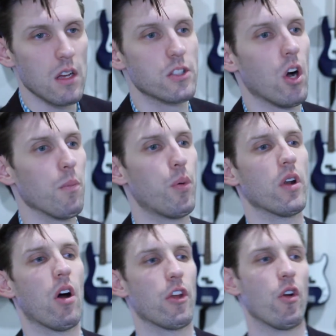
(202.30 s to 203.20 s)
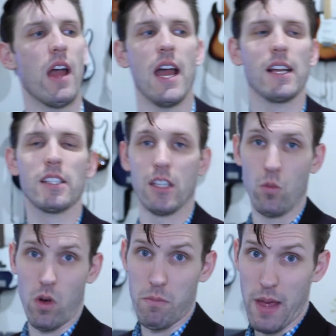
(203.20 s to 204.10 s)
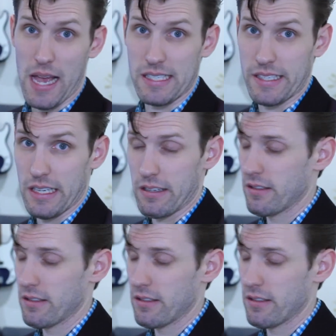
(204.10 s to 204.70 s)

Don't put all your eggs in one basket.